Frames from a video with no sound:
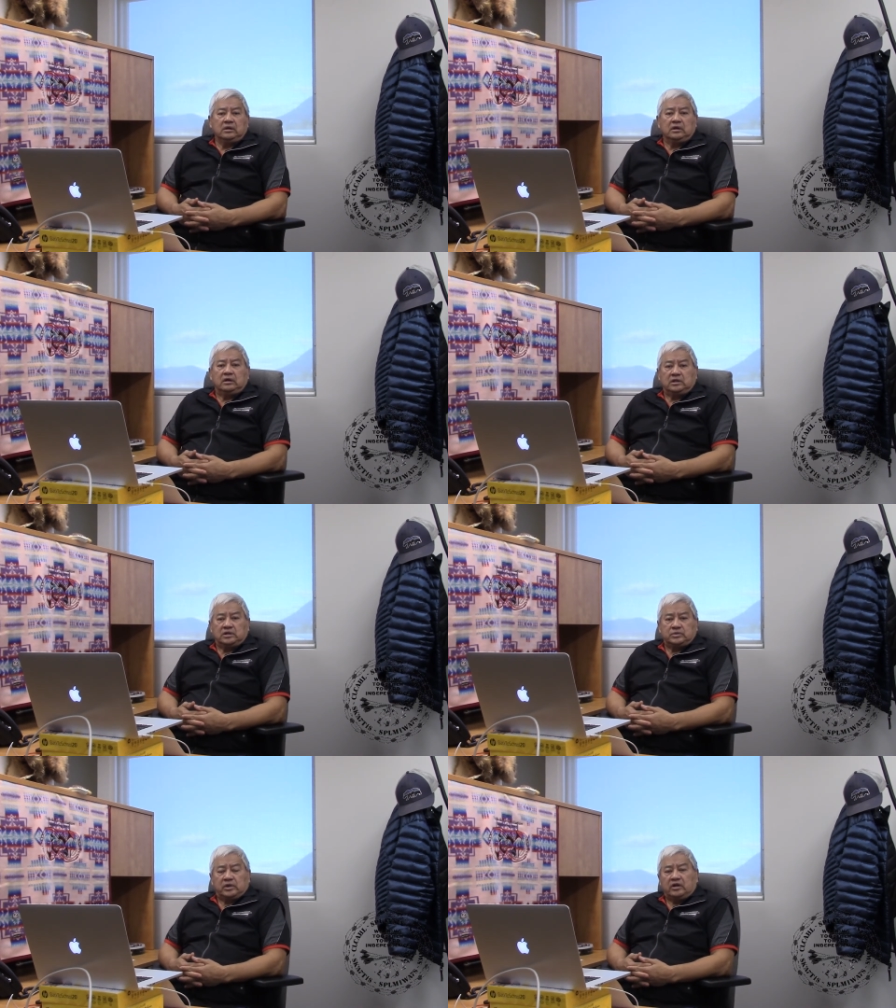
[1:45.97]
Uh,
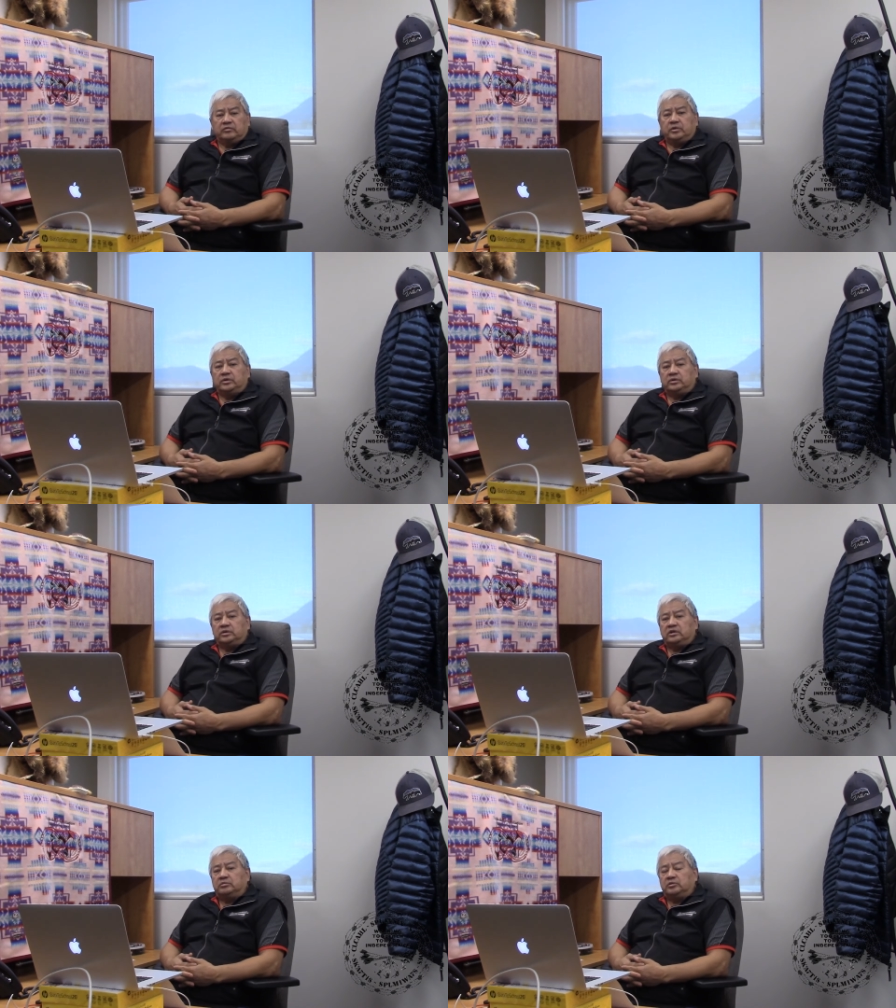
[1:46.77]
that's what I've been doing.
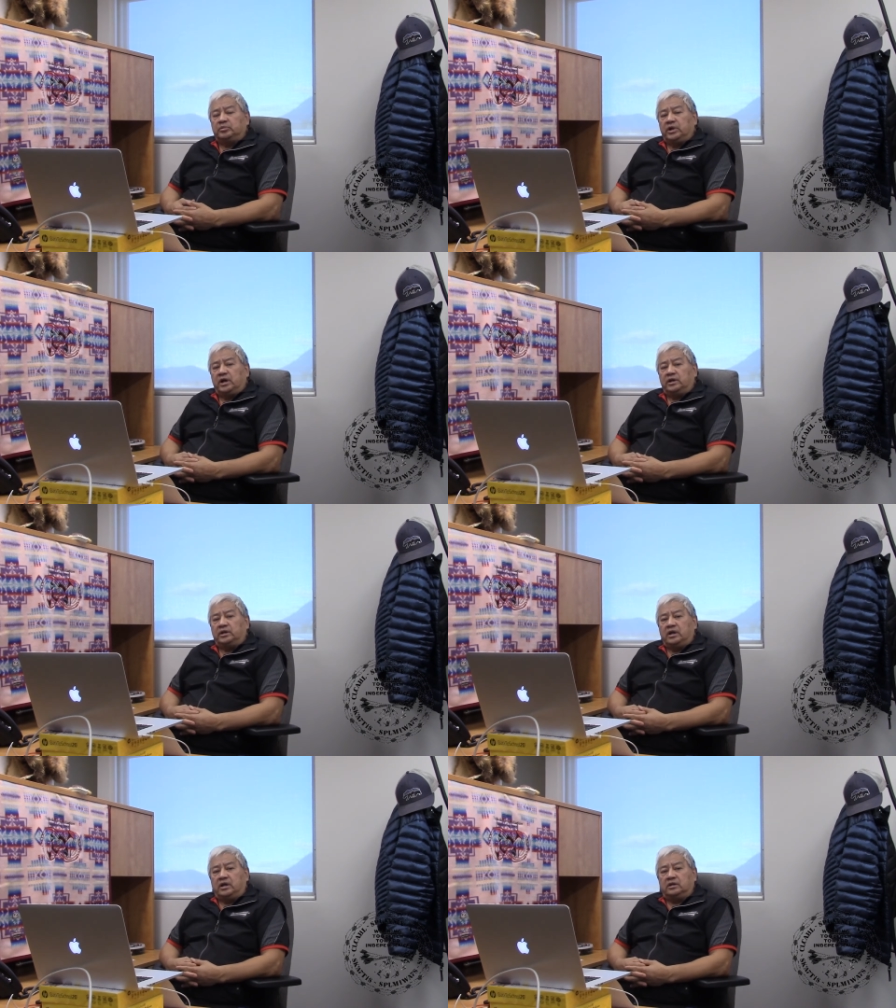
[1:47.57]
I've been planning
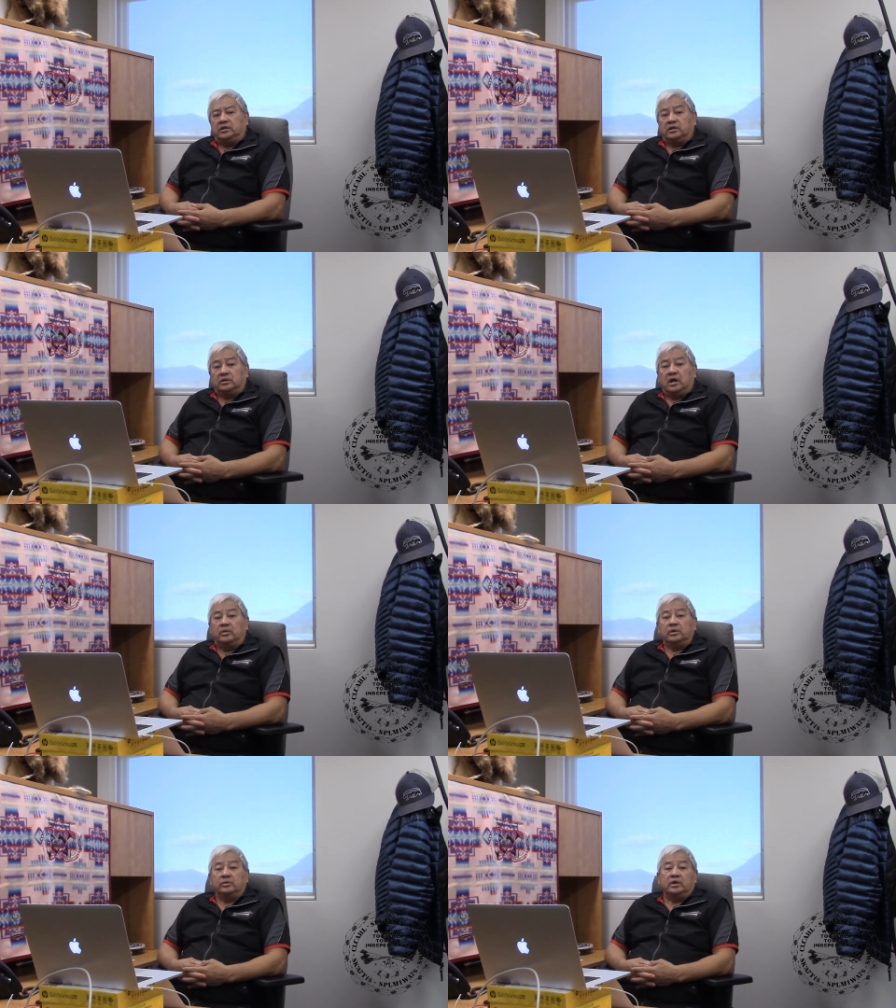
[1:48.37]
ahead, thinking, oh,
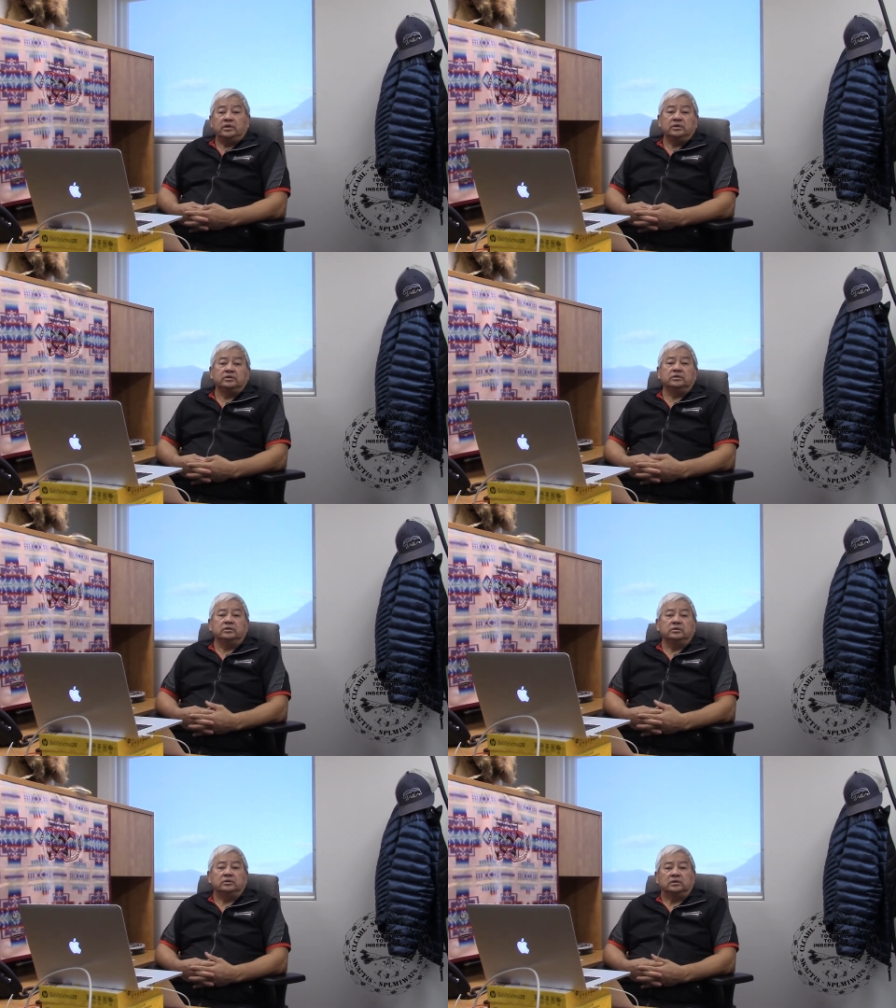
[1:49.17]
what do I need to
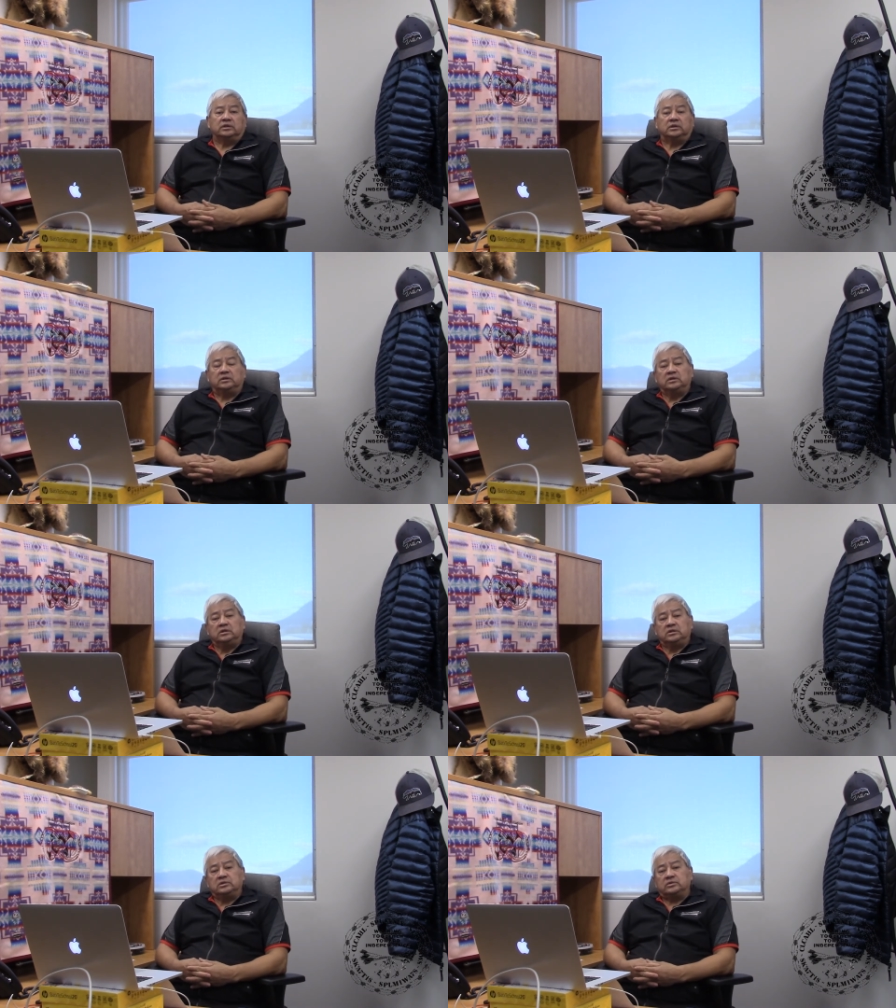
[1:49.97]
do? And
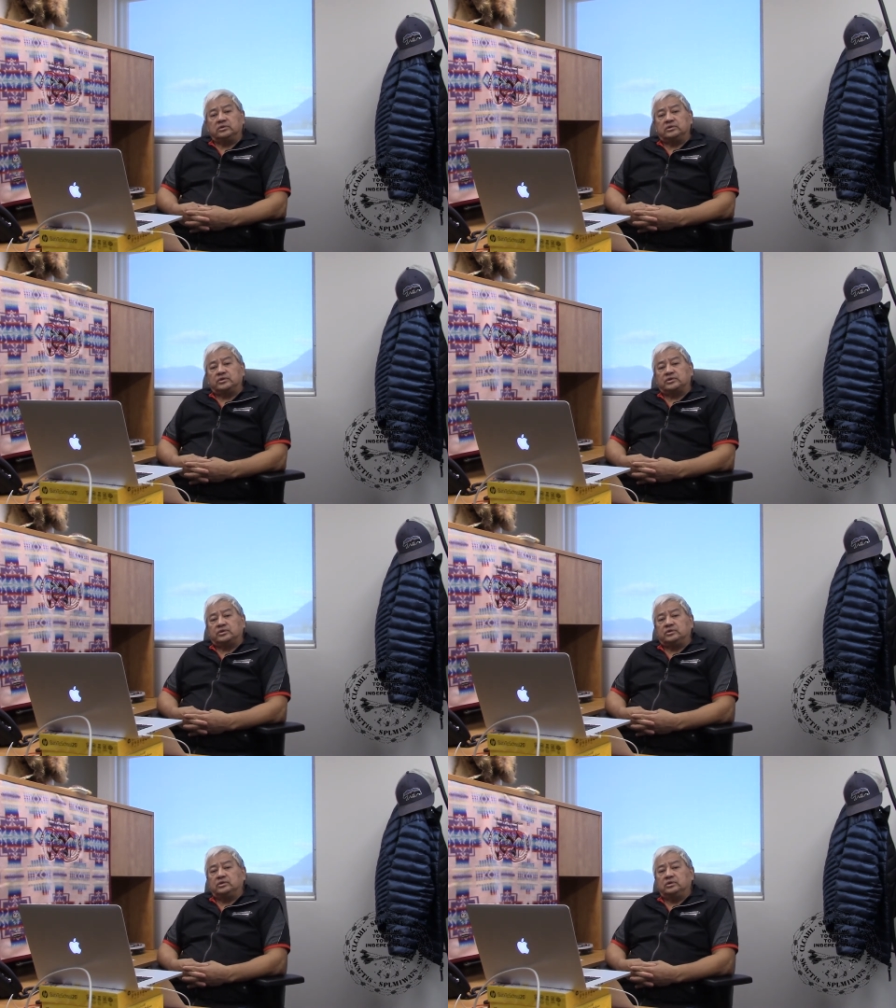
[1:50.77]
as soon as the
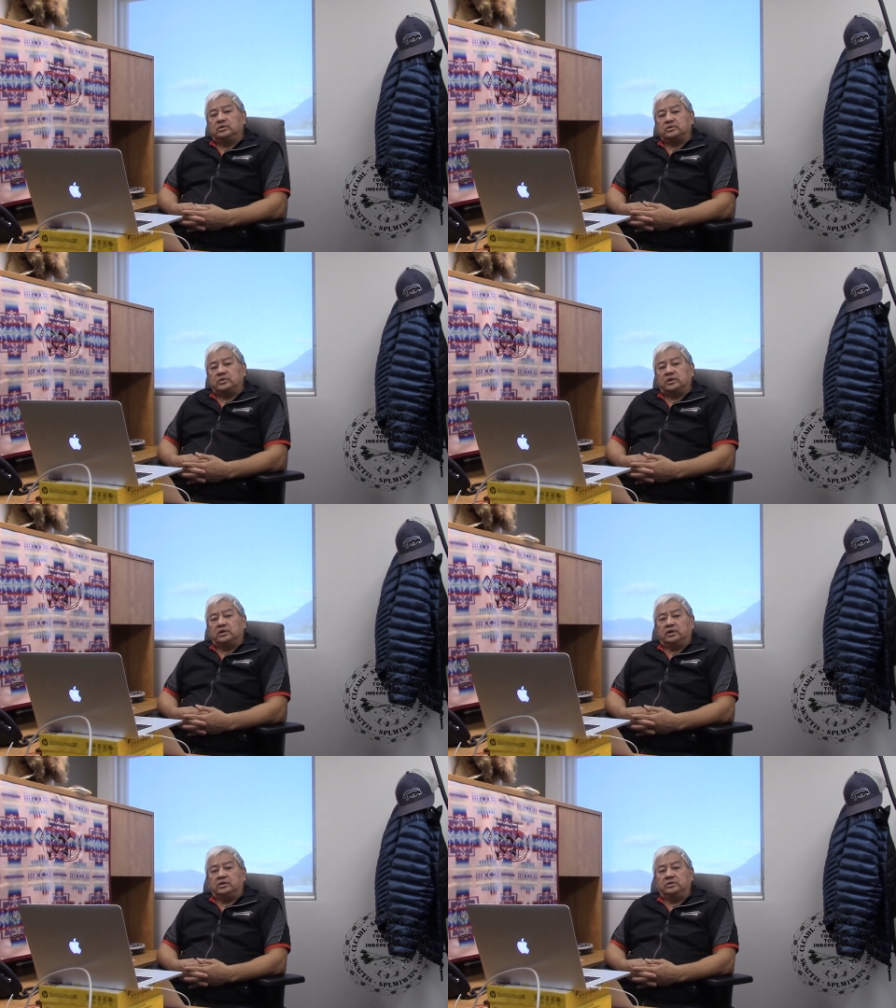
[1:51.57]
snow goes, what
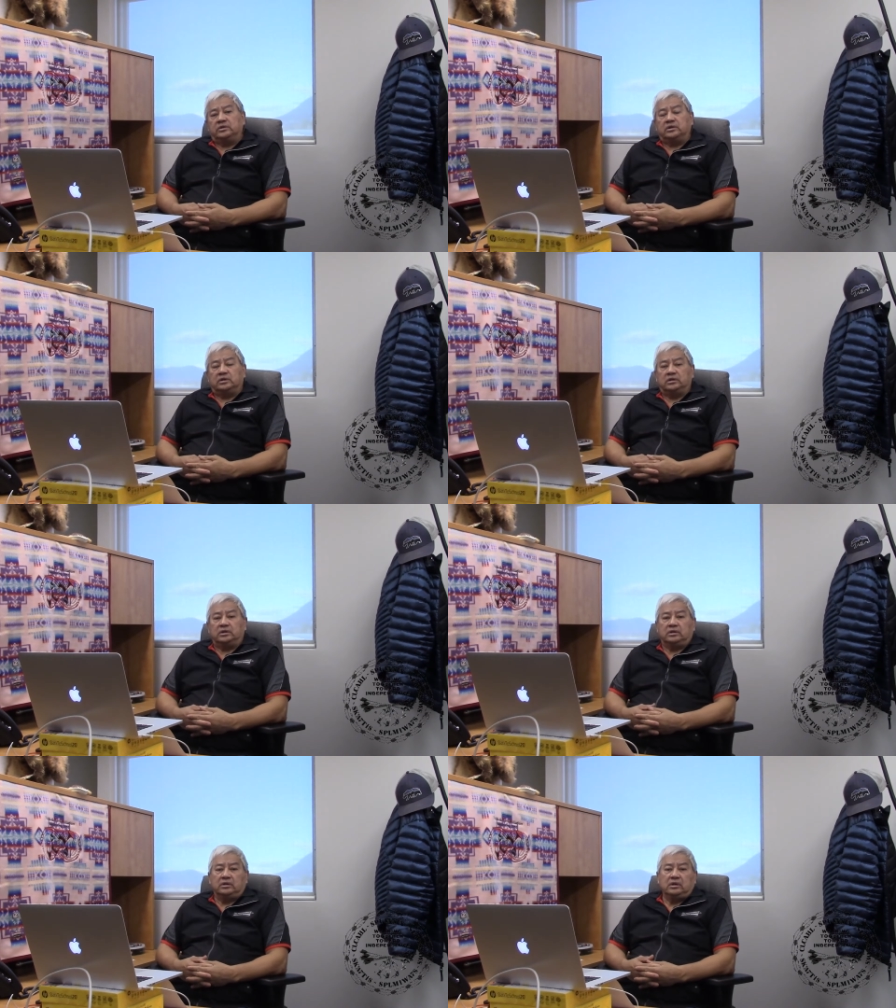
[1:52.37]
can I do here?